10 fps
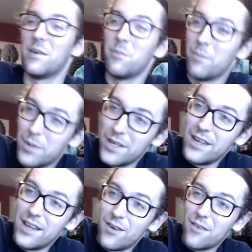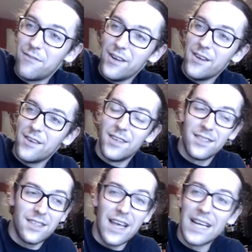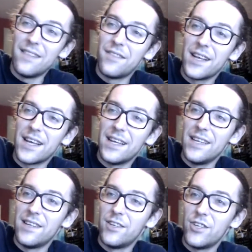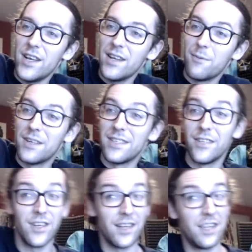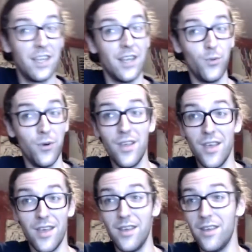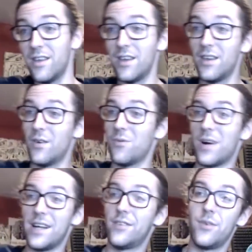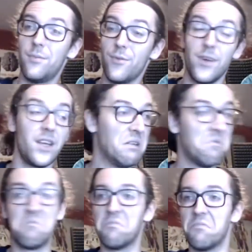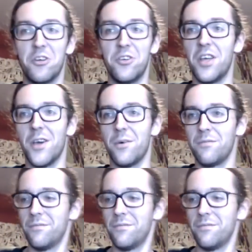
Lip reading: But in all fairness, I didn't think I needed to check it because I checked K20A, Y2M3, good to go.